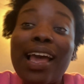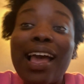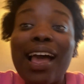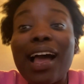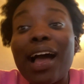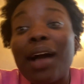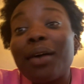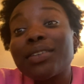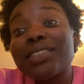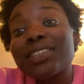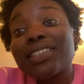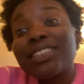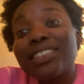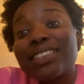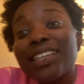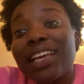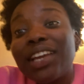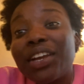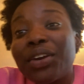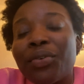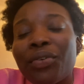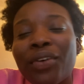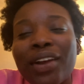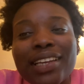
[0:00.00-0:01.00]
I was going to say a
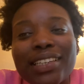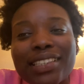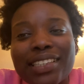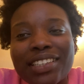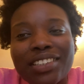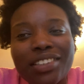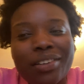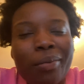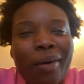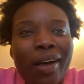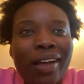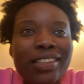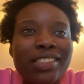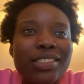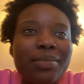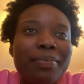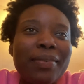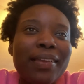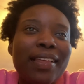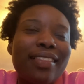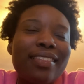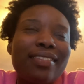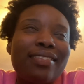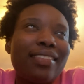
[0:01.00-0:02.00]
great deal, but I
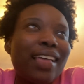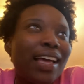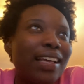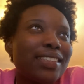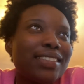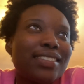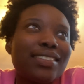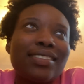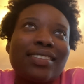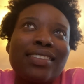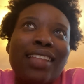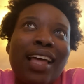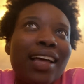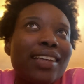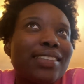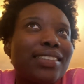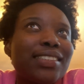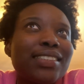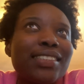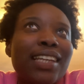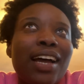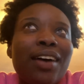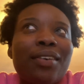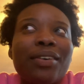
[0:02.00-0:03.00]
spent, that's
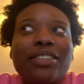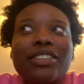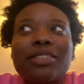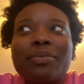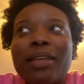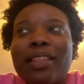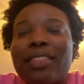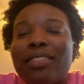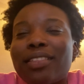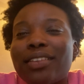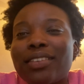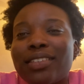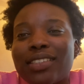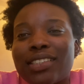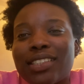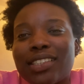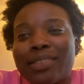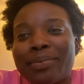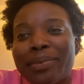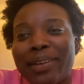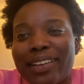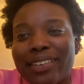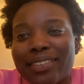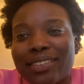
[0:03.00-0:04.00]
now I spent thirty-six
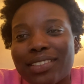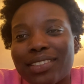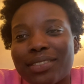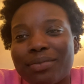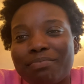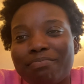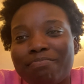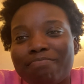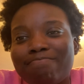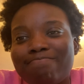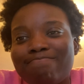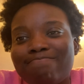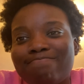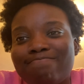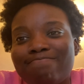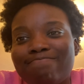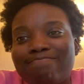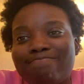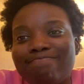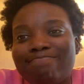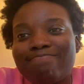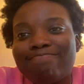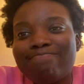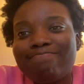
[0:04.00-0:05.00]
pounds
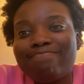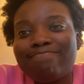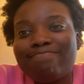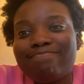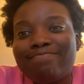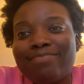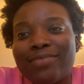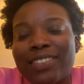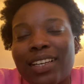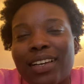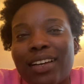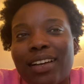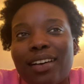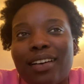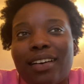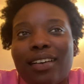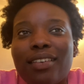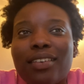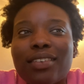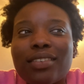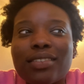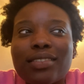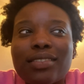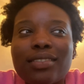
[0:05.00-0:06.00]

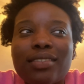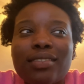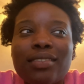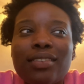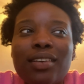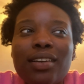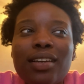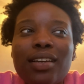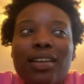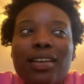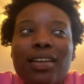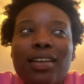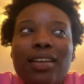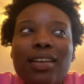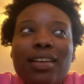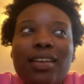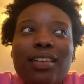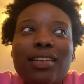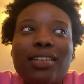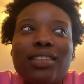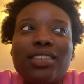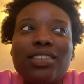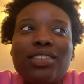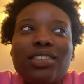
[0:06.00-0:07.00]
on
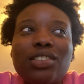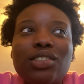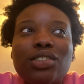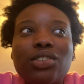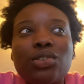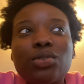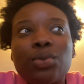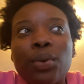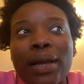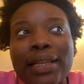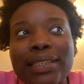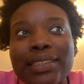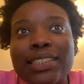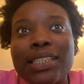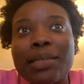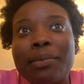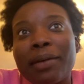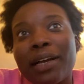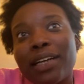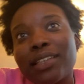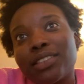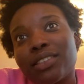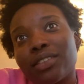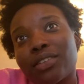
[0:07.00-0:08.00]
twenty
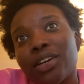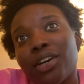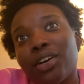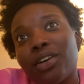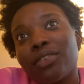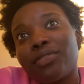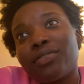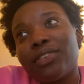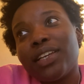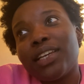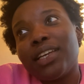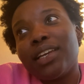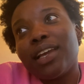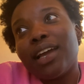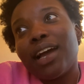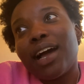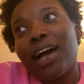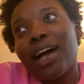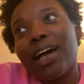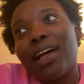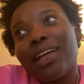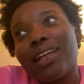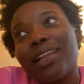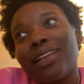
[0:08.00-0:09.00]
bags of coffee
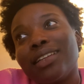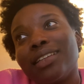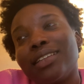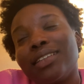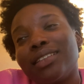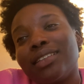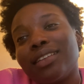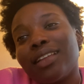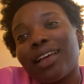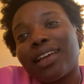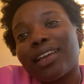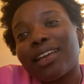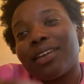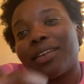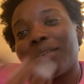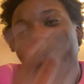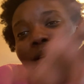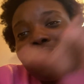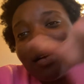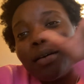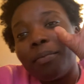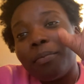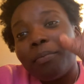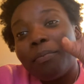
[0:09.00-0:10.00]
and like
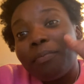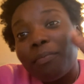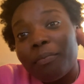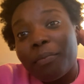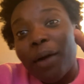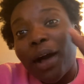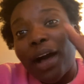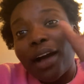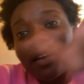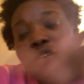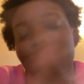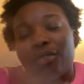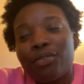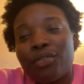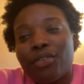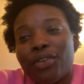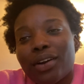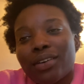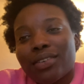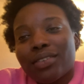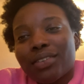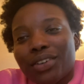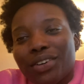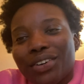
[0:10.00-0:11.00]
a bag of
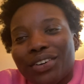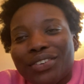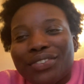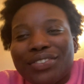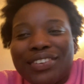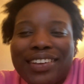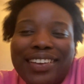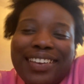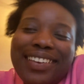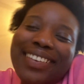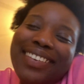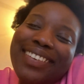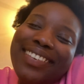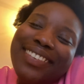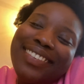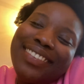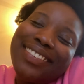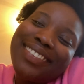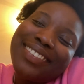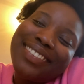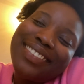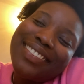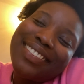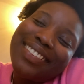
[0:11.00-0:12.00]
ground coffee.
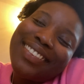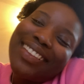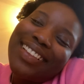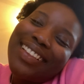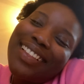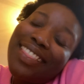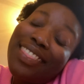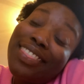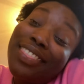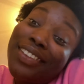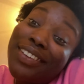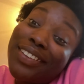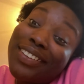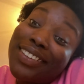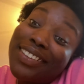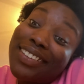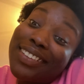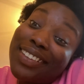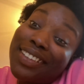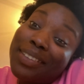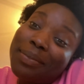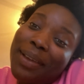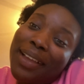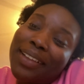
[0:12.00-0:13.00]

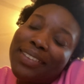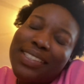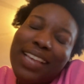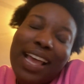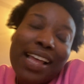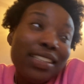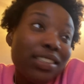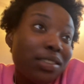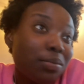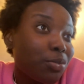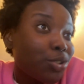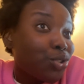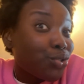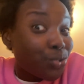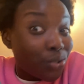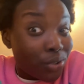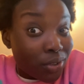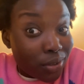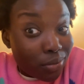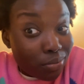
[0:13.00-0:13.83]
thirty-six pounds and some straws.